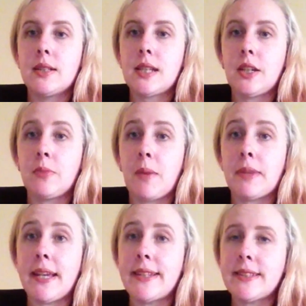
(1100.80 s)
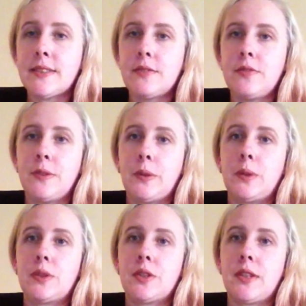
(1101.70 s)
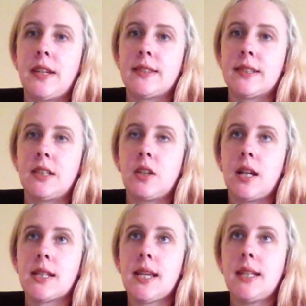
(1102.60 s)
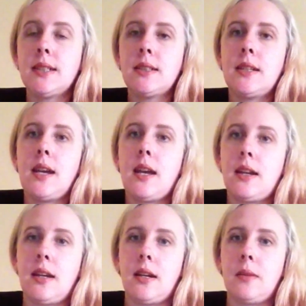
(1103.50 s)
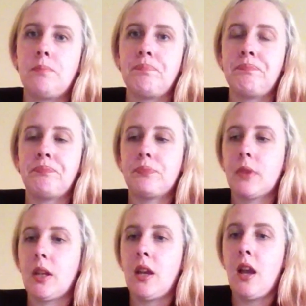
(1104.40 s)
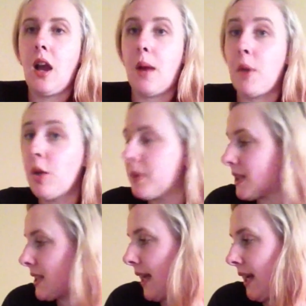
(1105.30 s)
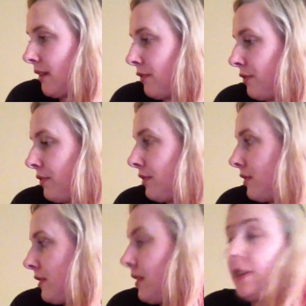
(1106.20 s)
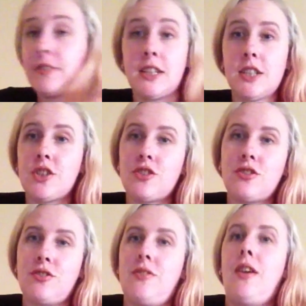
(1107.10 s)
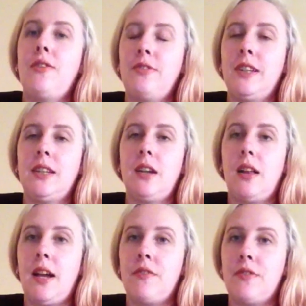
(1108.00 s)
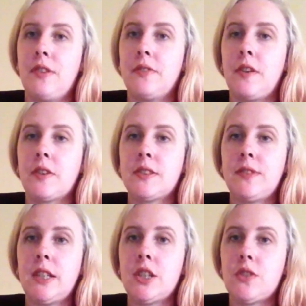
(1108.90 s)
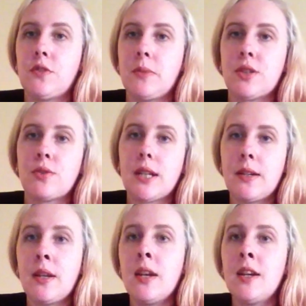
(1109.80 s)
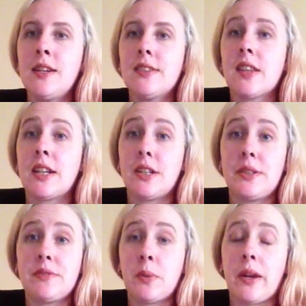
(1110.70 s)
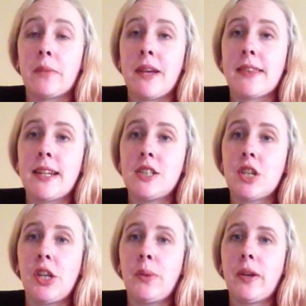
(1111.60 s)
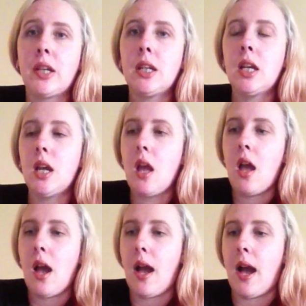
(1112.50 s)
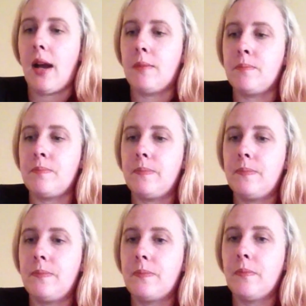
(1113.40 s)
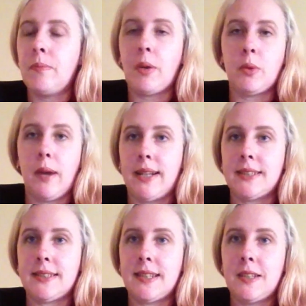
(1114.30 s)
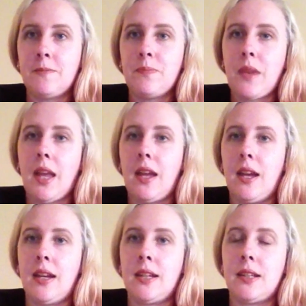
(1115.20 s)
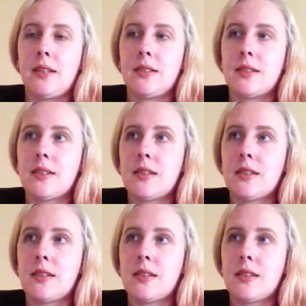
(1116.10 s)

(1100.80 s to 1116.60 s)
tell you my plans for 2019. I'm hoping to have a finish. Hopefully I'll have the fox finished for my daughter, so that I don't have to worry about that in January. But we'll wait and see. And